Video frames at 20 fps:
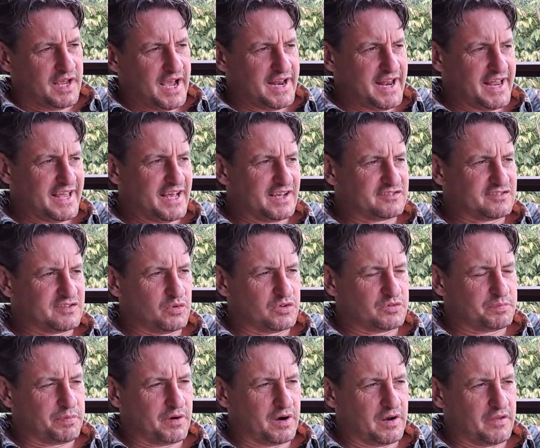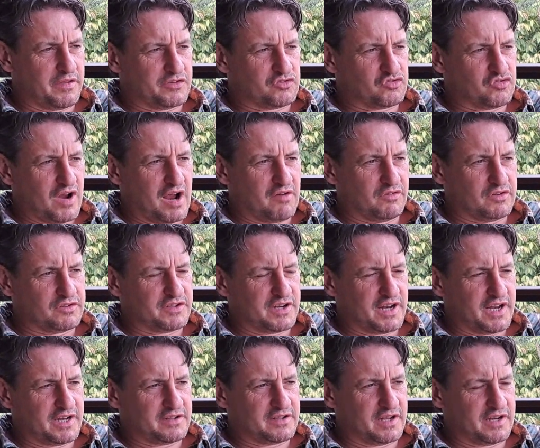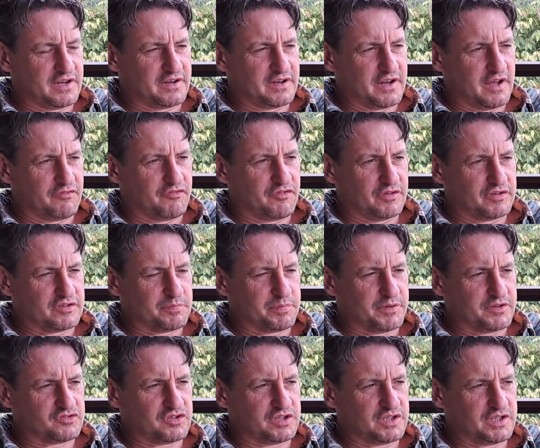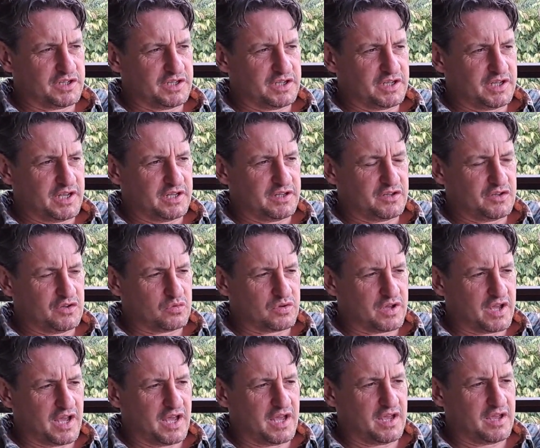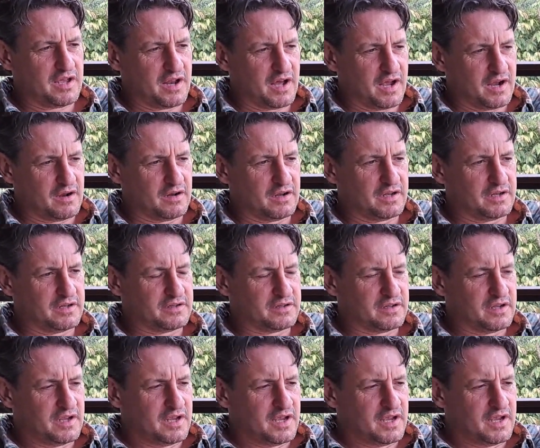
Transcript: and I guess it was part of the travels that I had done in Nuffield, especially in the UK and Ireland,